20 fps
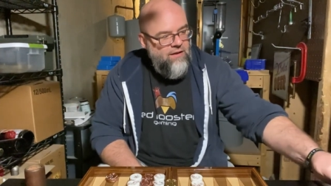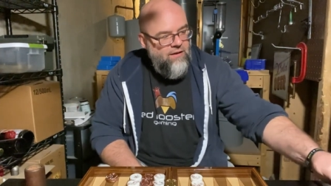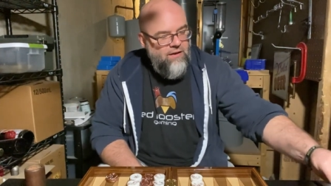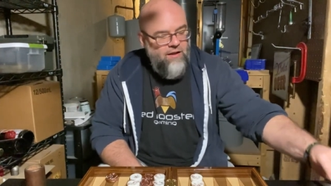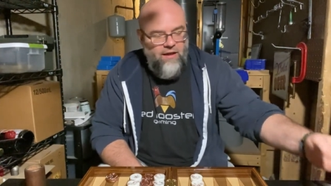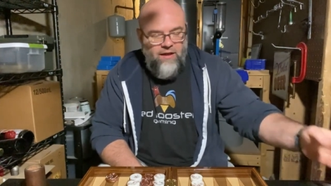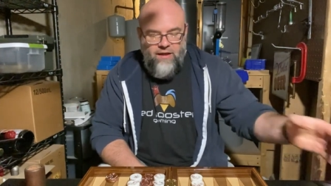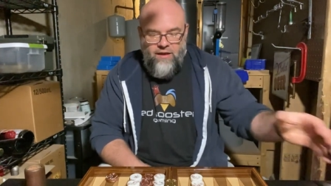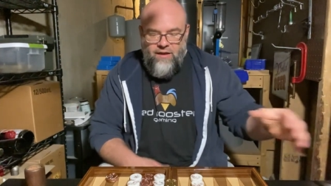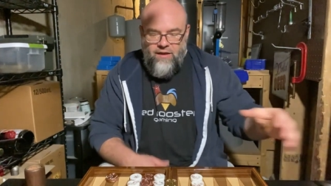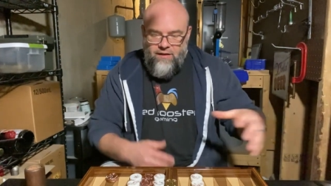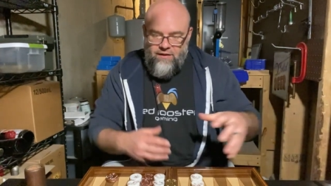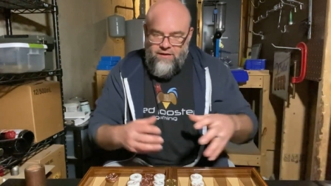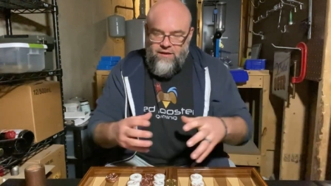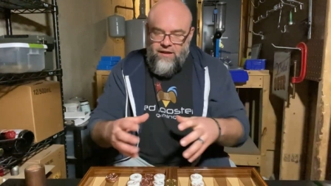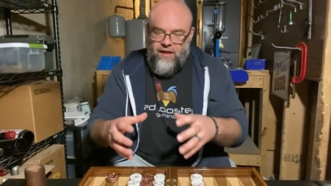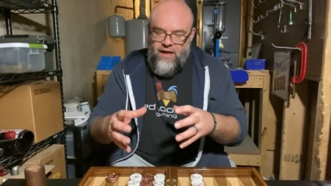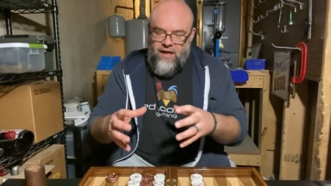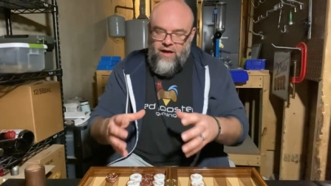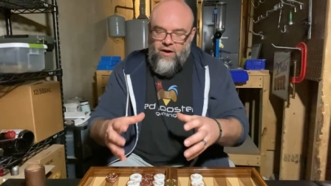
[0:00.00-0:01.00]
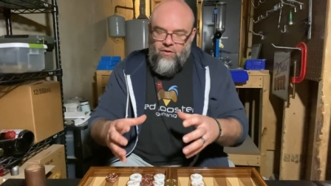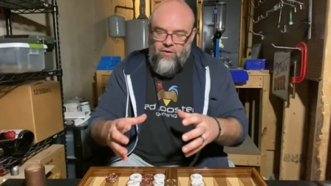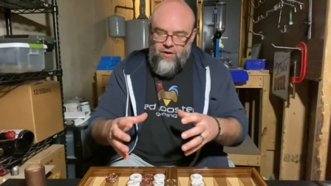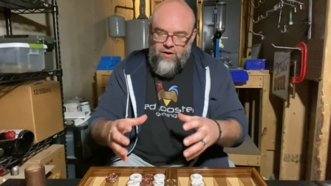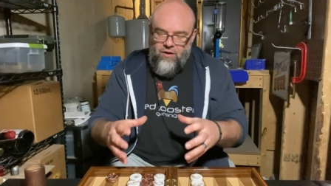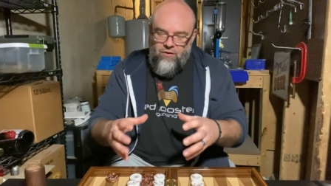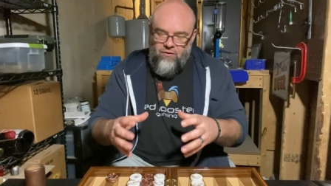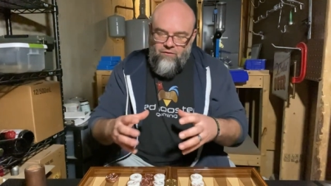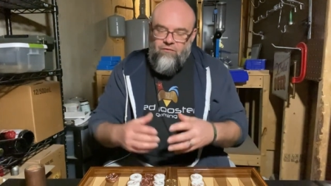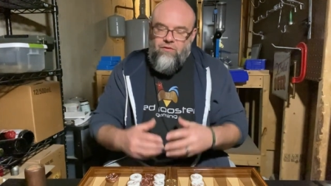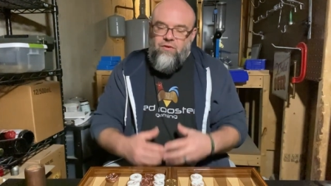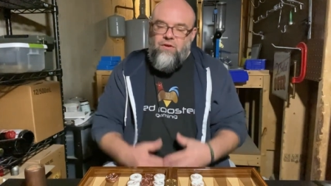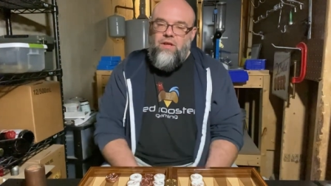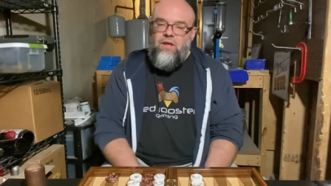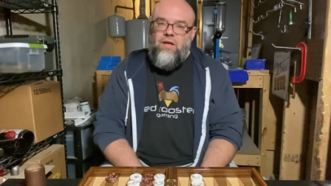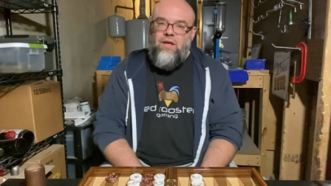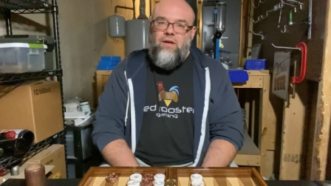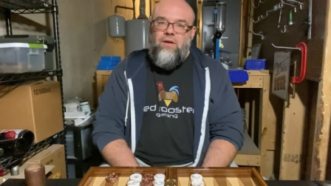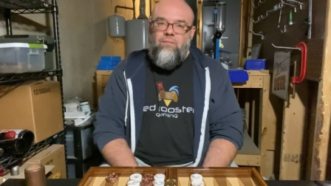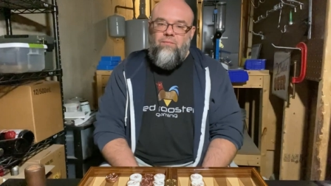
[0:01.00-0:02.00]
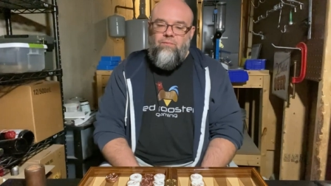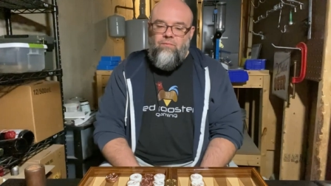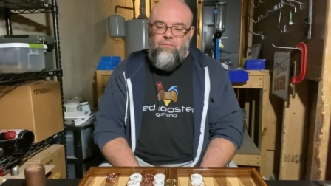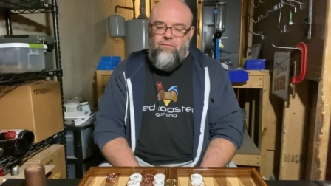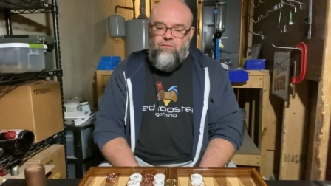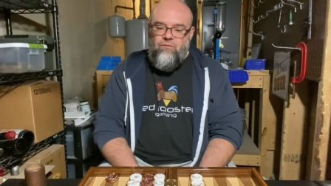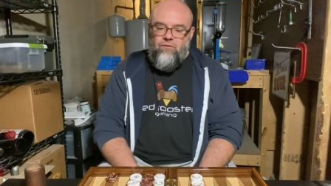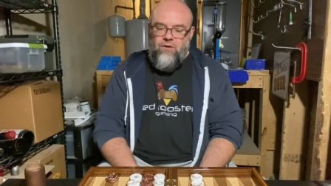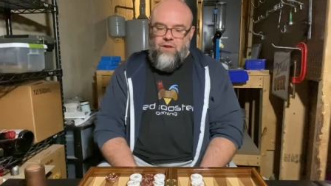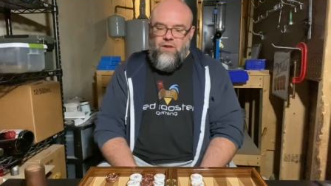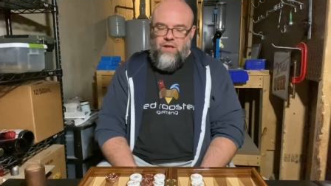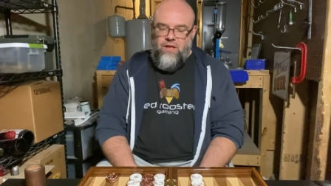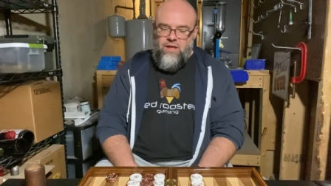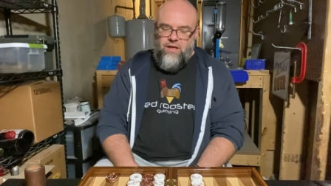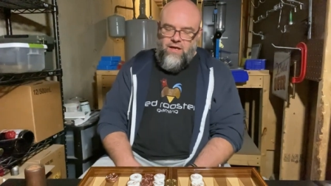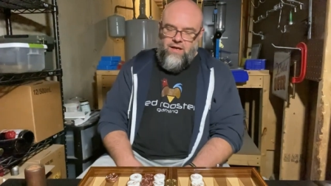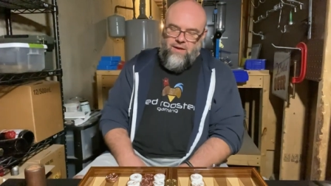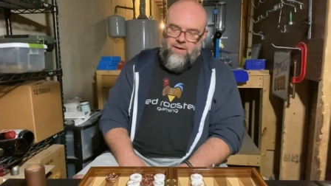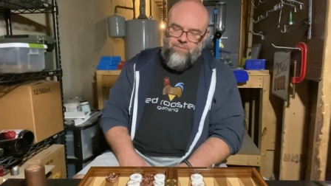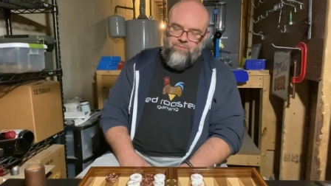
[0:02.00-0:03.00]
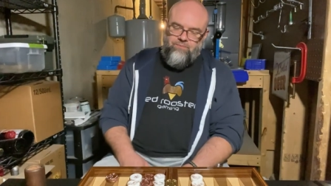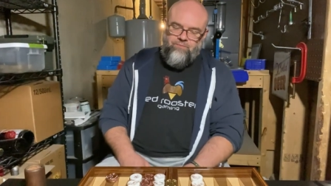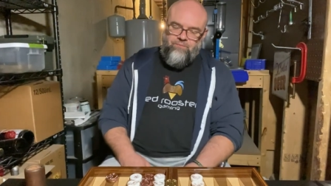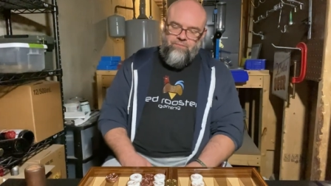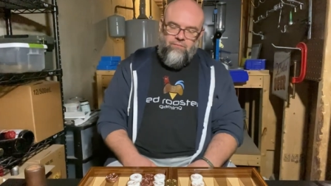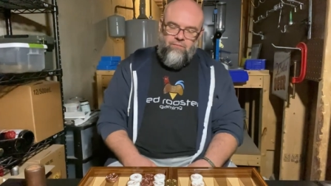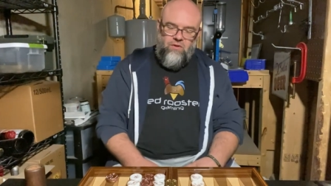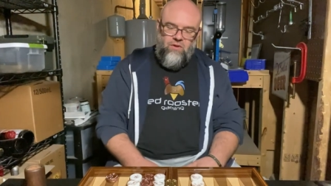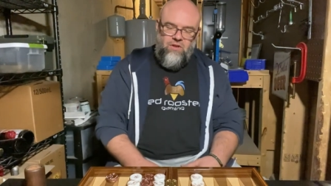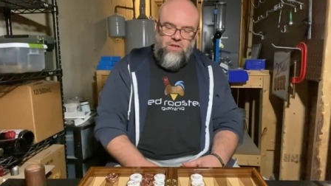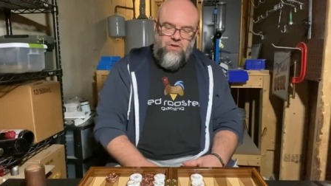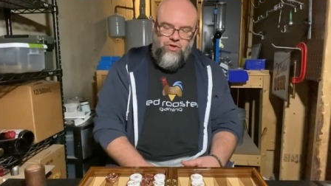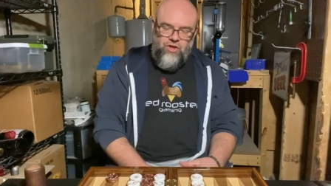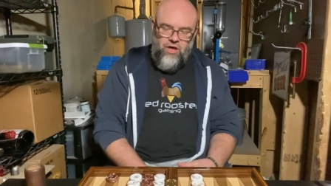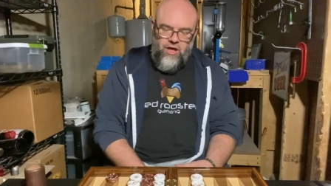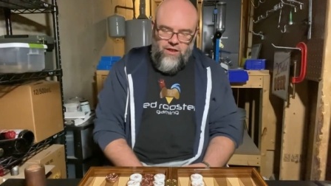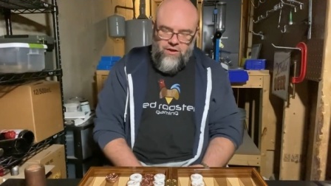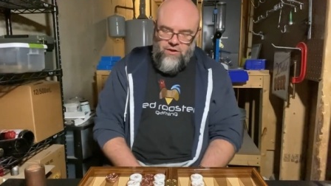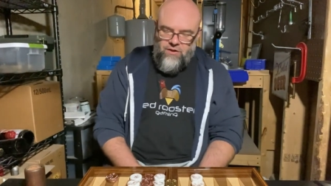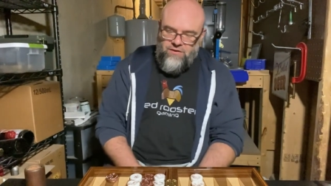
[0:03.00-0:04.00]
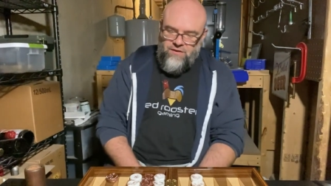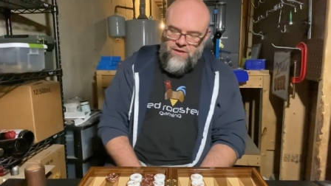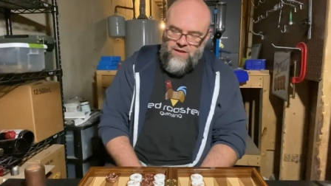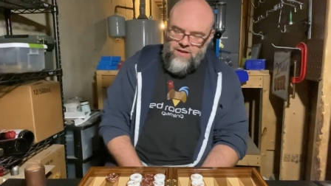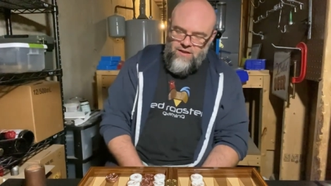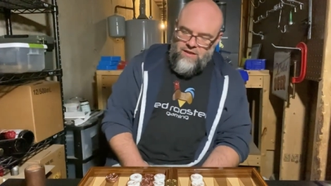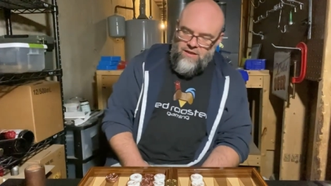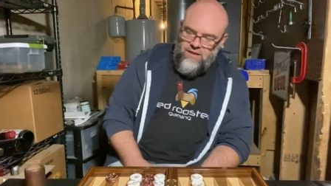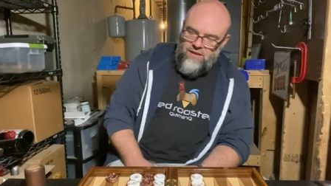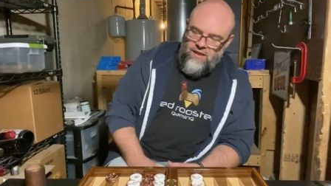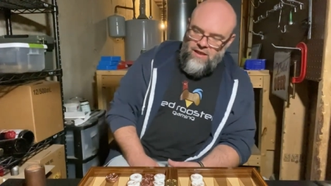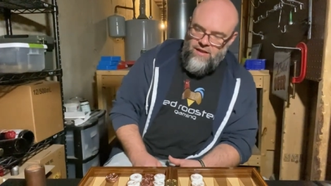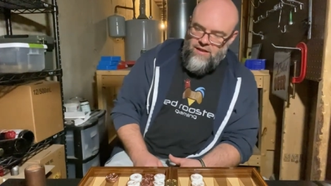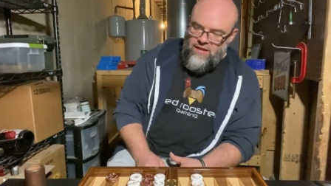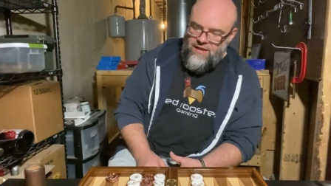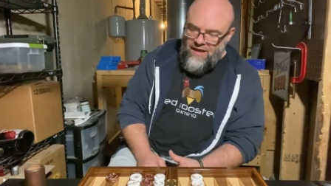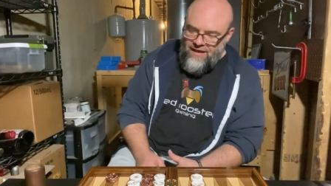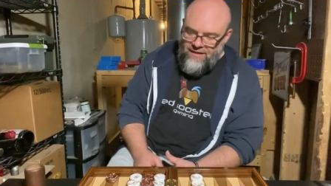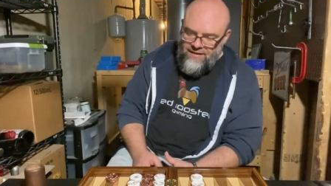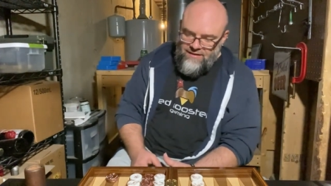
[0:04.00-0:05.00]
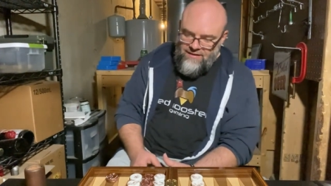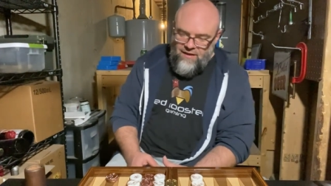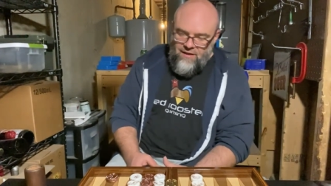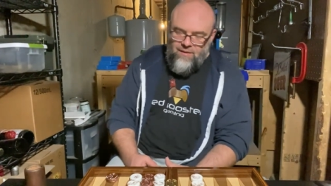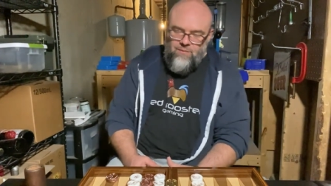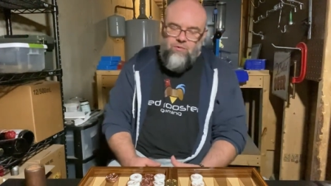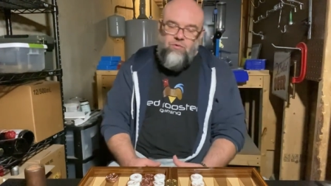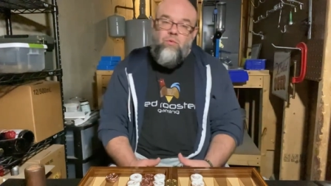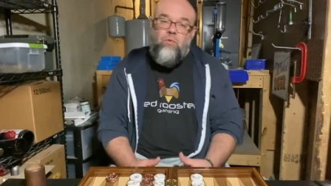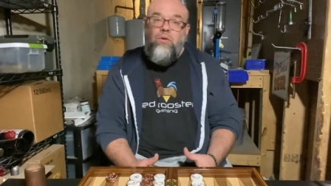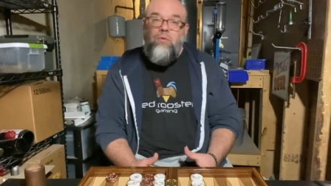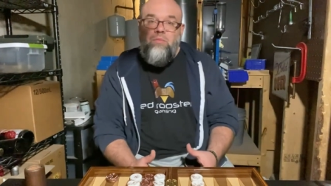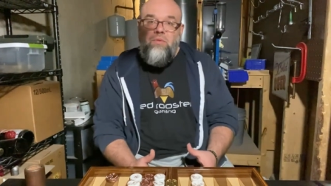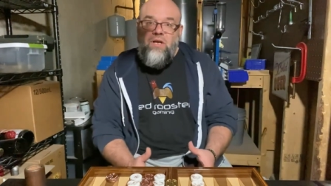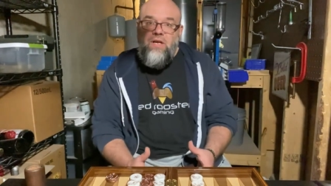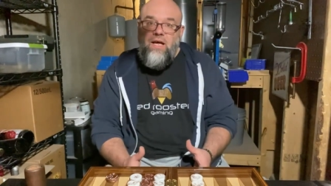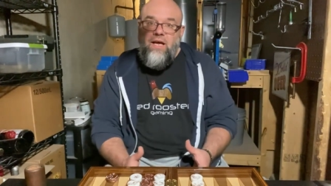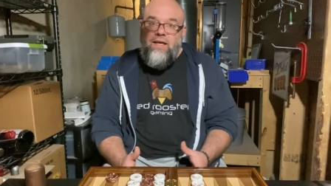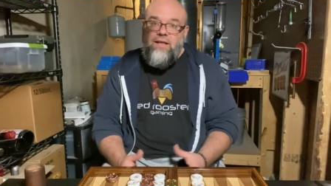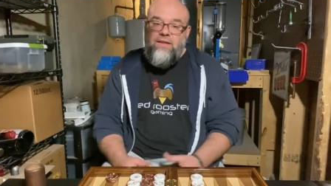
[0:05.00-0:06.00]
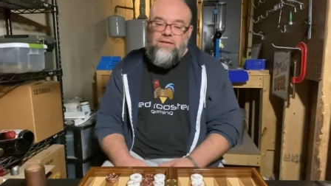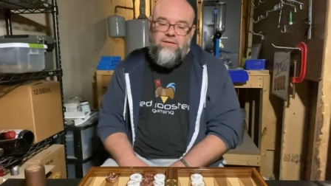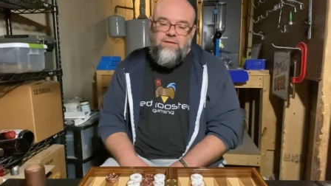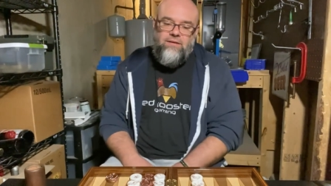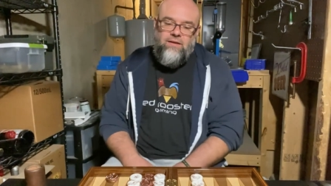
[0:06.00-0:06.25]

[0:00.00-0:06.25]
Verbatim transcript: The the carrier for the for the um, the checkers and and the dice cups would have been nice.